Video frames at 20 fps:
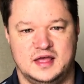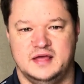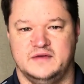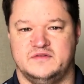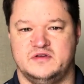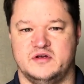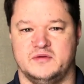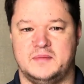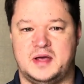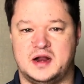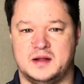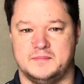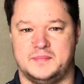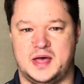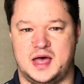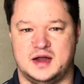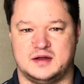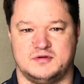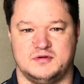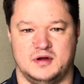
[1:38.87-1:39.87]
You ever made a
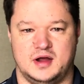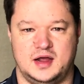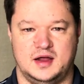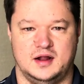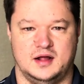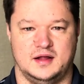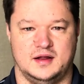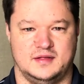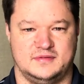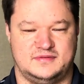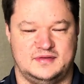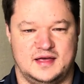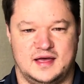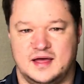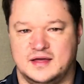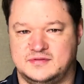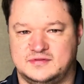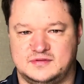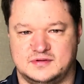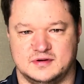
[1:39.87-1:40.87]
bad grade on a
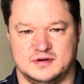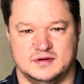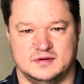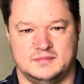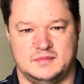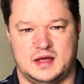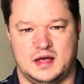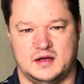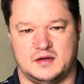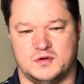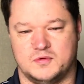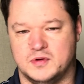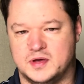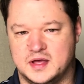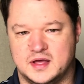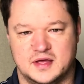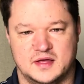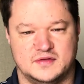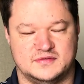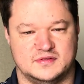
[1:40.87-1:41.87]
test or a
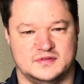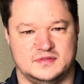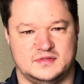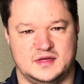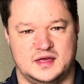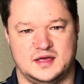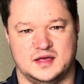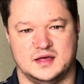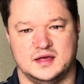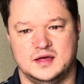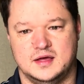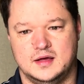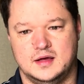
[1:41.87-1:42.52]
quiz and think,